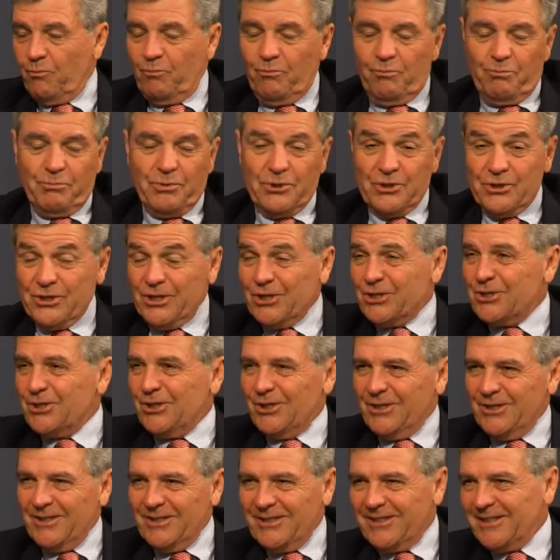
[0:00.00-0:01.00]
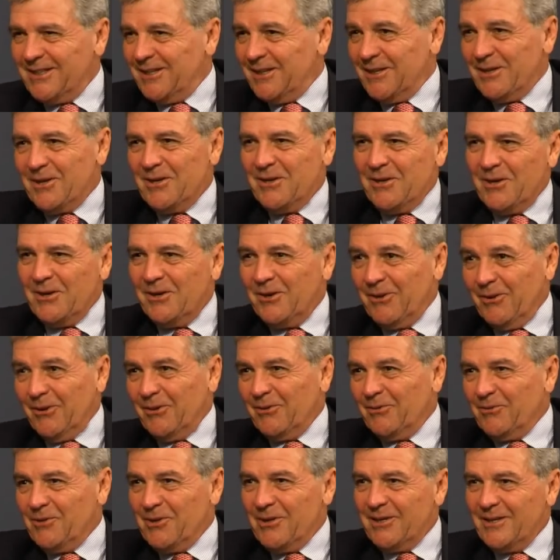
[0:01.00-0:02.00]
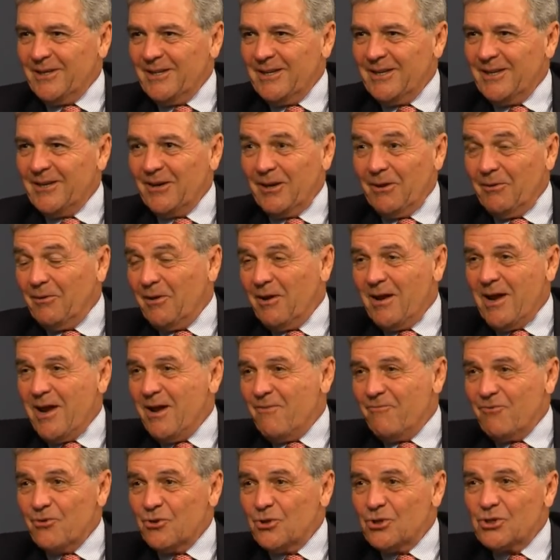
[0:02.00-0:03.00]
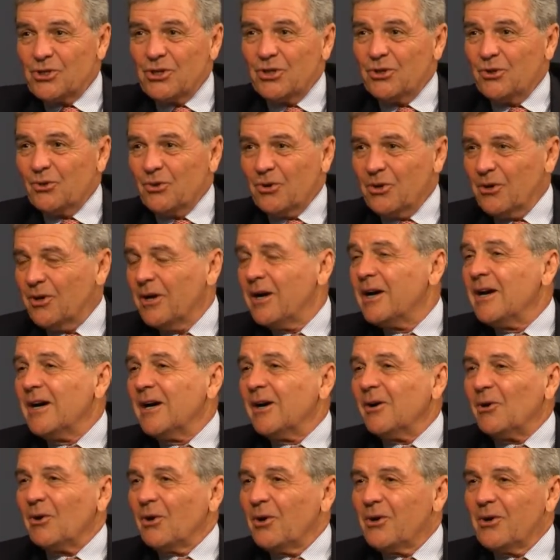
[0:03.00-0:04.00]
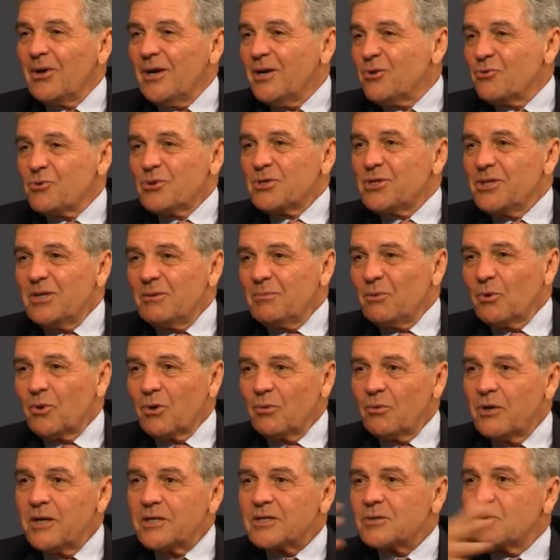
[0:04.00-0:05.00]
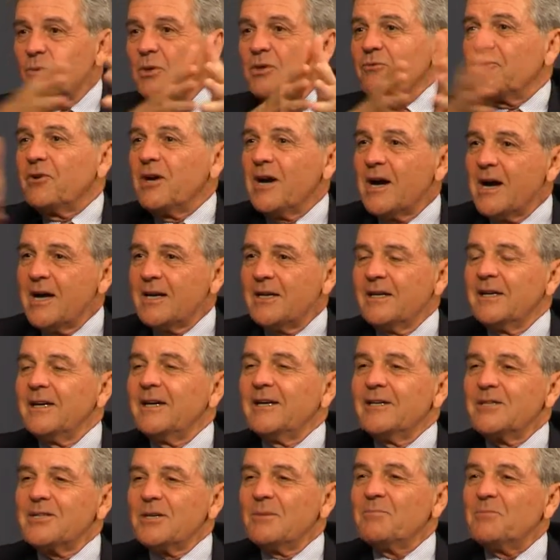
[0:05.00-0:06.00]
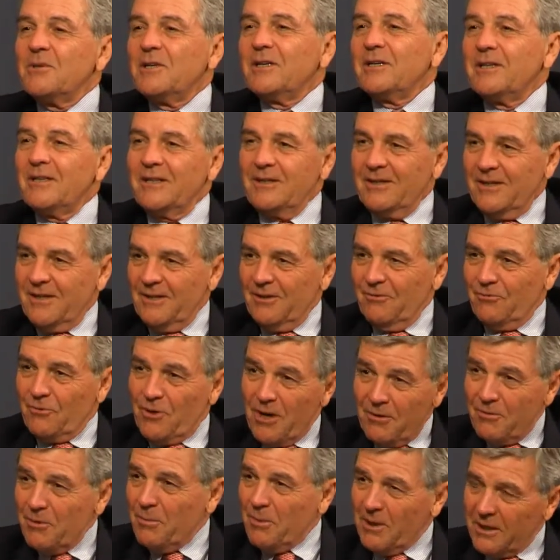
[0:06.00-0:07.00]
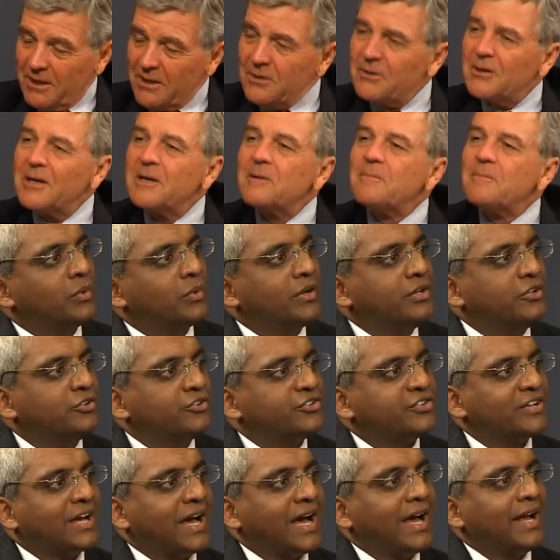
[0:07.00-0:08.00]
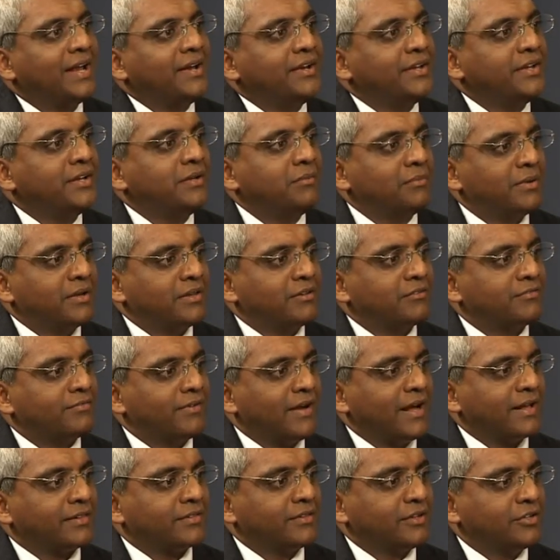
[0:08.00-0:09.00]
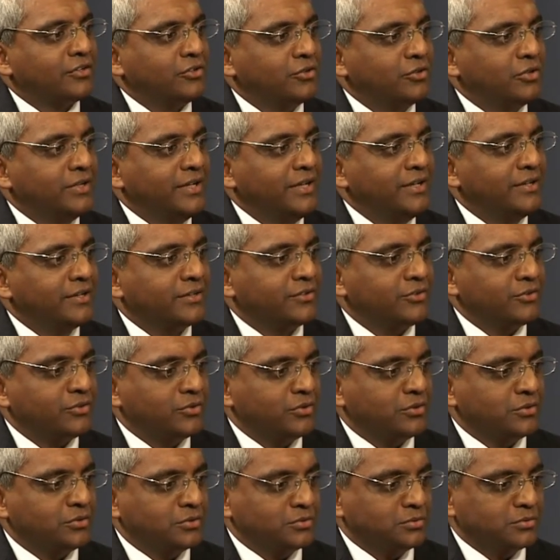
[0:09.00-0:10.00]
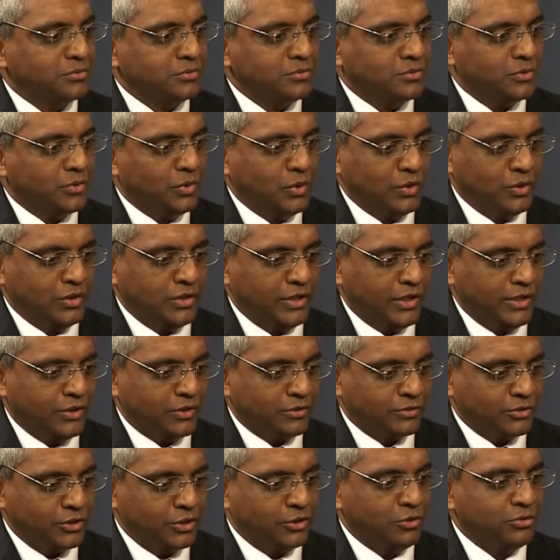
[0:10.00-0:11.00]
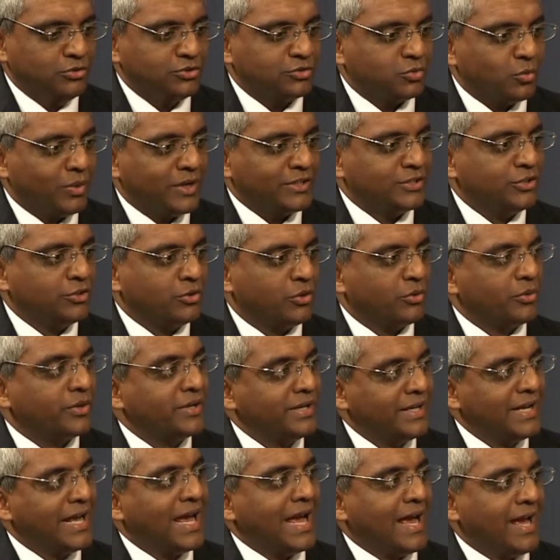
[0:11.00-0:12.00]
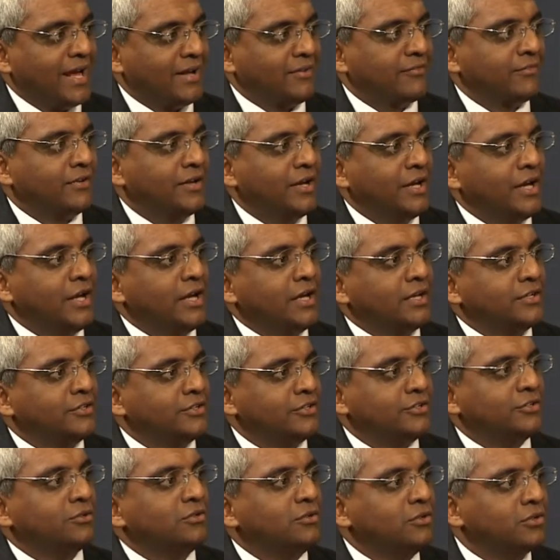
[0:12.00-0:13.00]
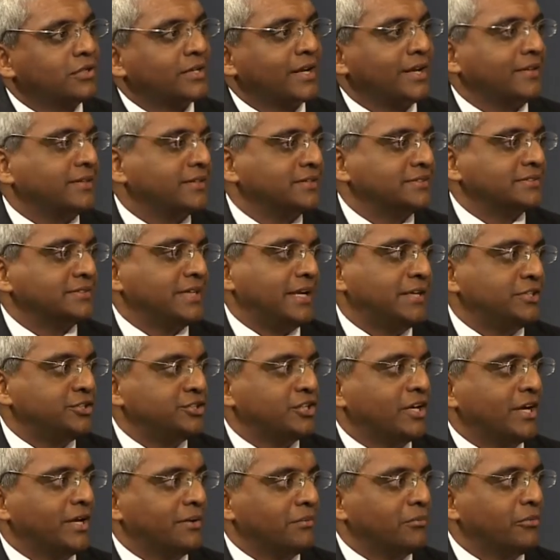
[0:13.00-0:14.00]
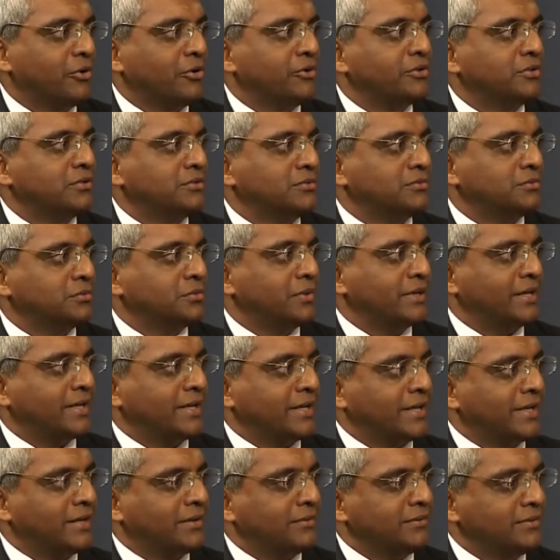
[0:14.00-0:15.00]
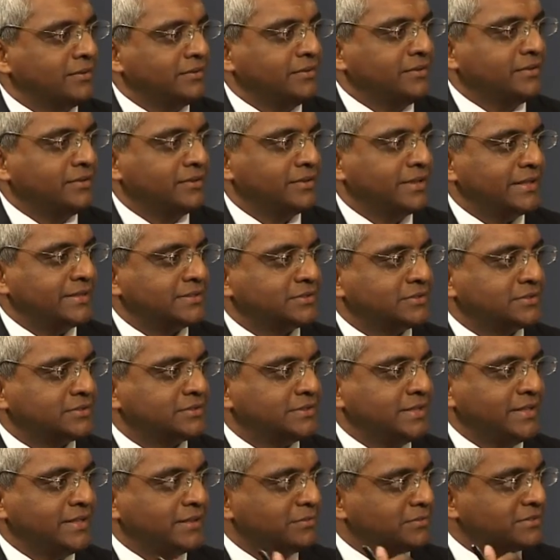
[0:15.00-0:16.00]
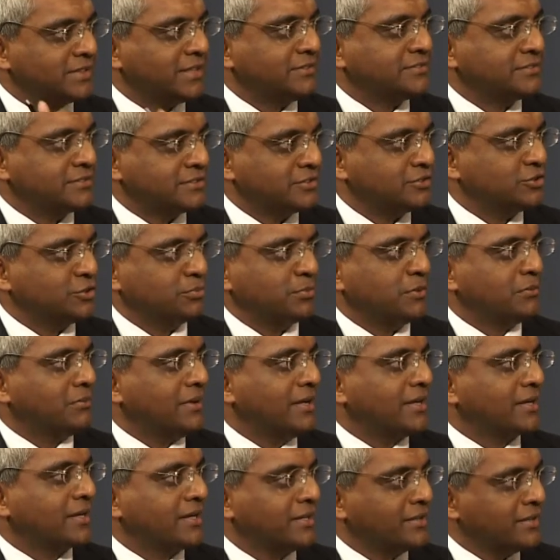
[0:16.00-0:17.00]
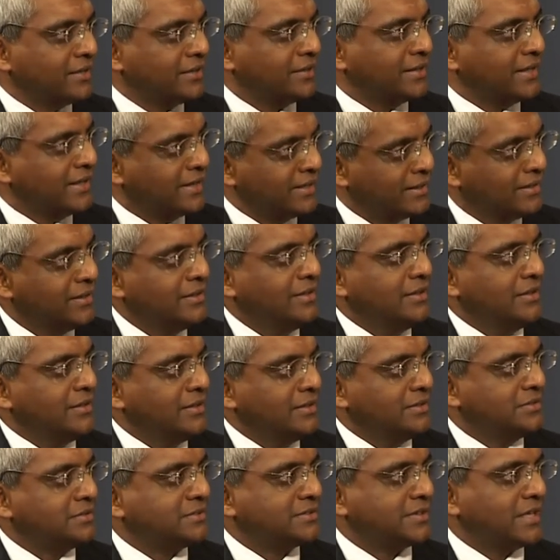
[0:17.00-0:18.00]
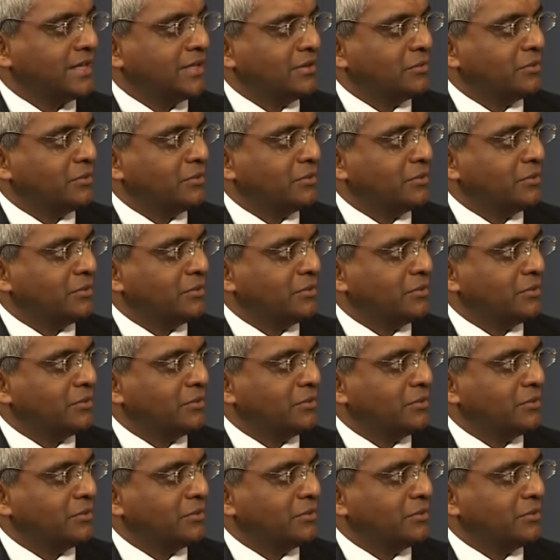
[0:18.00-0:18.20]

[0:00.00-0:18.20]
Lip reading: position, that aversion or interest in more risk, we've got something for everybody, right? you tied in by the fact that you needed to, use what you already have? Did you look at the Stand Chart model where they see themselves as a supermarket and they sell